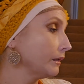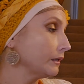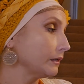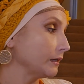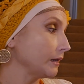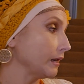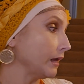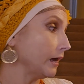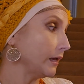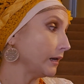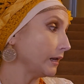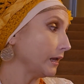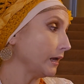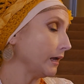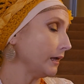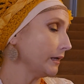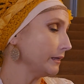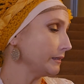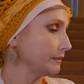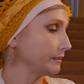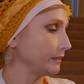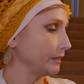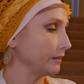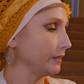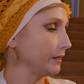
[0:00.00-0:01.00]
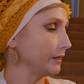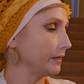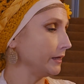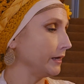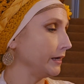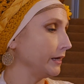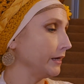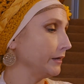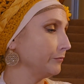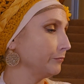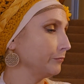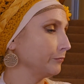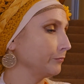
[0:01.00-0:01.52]
"Not I," said the
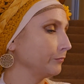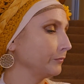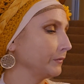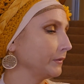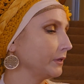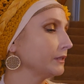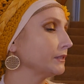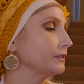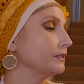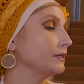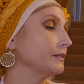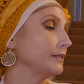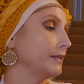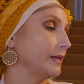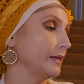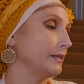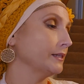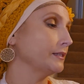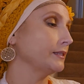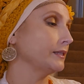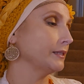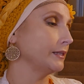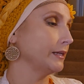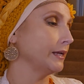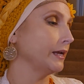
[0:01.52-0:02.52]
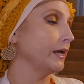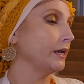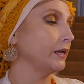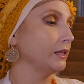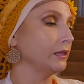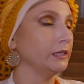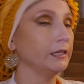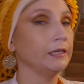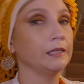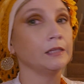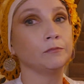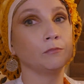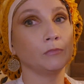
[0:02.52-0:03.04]
cat. "Today's the day I
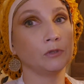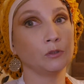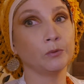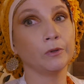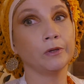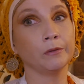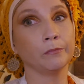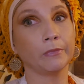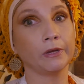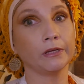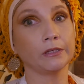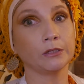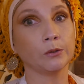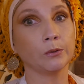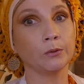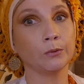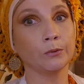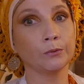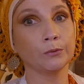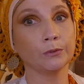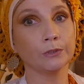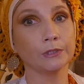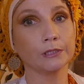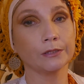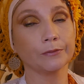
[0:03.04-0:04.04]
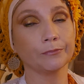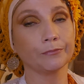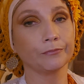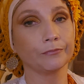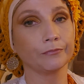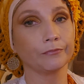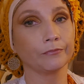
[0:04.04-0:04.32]
clean between my toes."